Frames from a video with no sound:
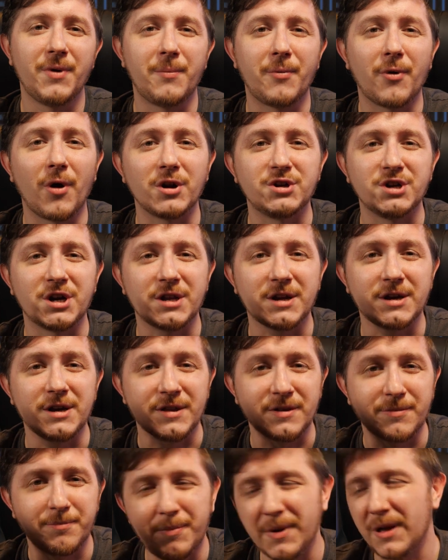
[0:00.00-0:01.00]
the project
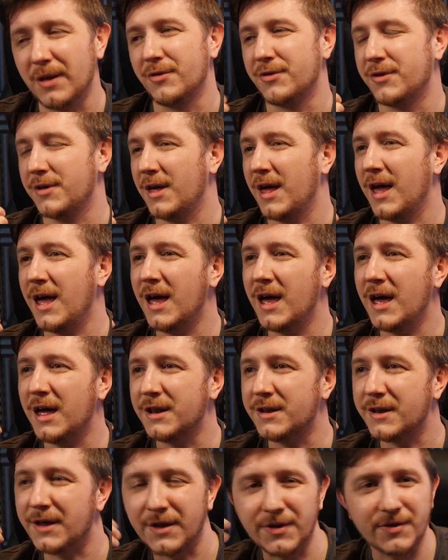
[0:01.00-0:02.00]
is built
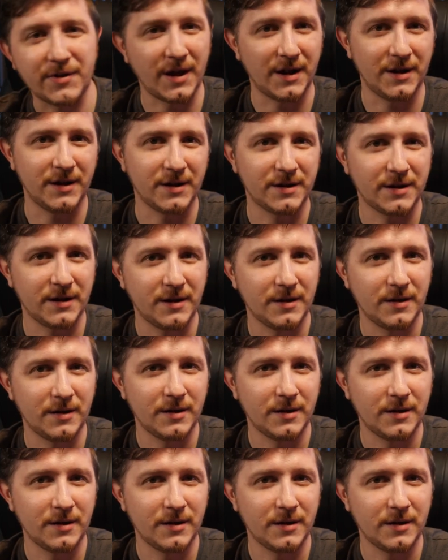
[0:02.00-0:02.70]
and extended.